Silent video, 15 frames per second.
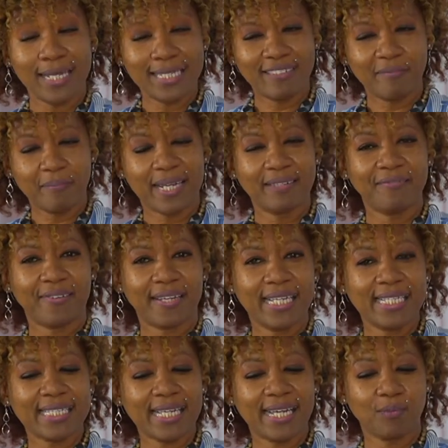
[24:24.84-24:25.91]
give my
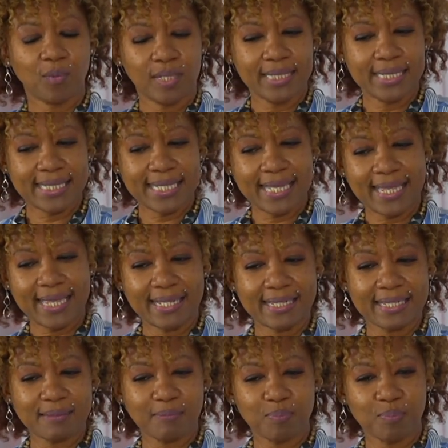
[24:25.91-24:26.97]
advice, I want to say that
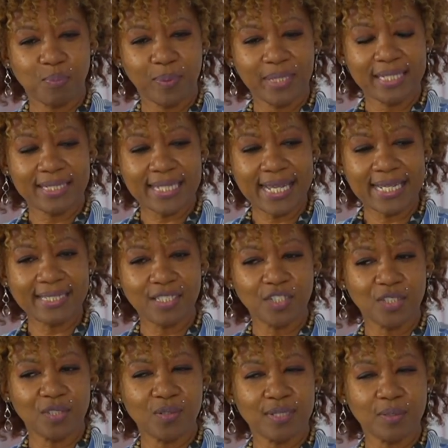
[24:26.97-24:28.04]
we tend to
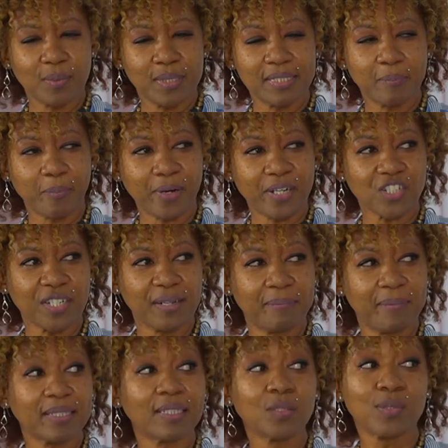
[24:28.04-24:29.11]
use the word depression a
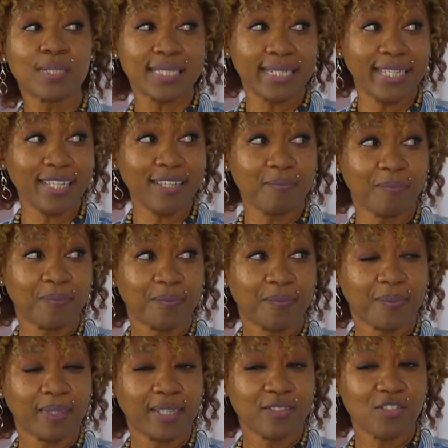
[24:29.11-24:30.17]
bit loosely
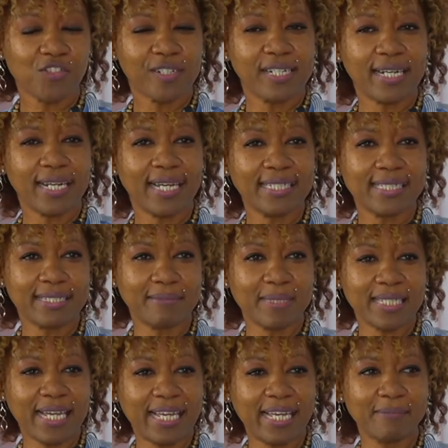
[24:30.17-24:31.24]
in Trinidad
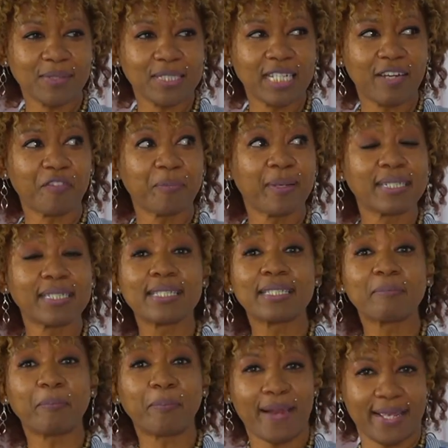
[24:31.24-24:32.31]
sometimes because everybody's
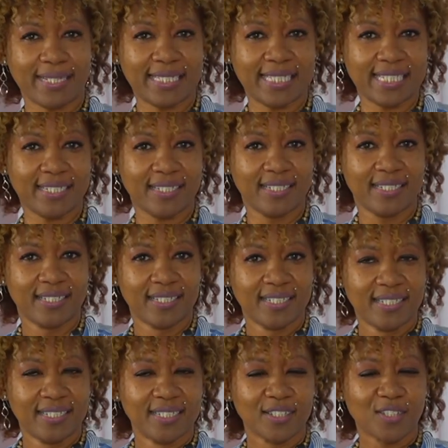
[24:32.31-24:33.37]
depressed.
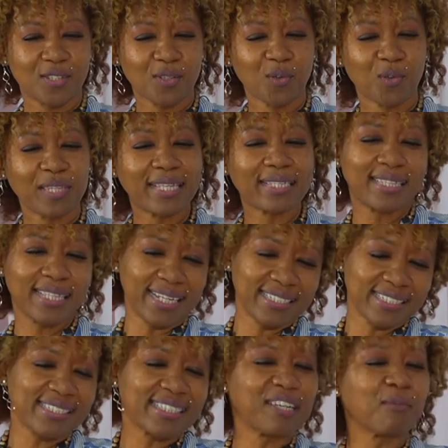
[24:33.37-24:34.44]
So they tend
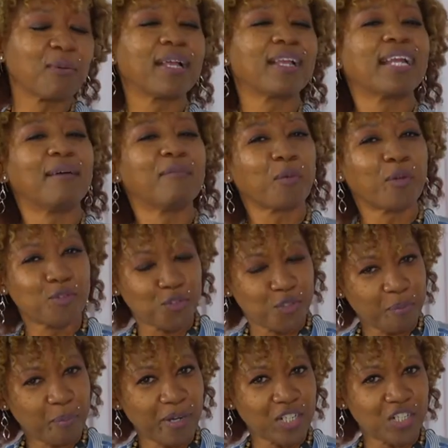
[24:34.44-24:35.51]
to think, well, I'm going through
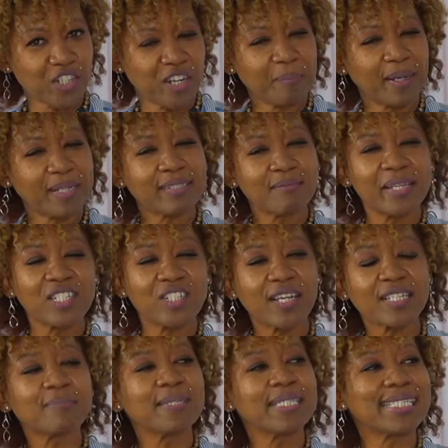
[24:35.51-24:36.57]
depression, but it may
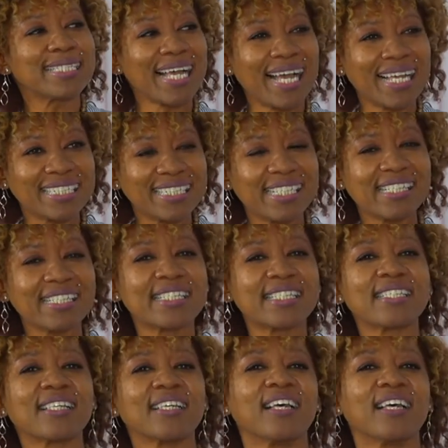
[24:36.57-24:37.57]
just be sadness.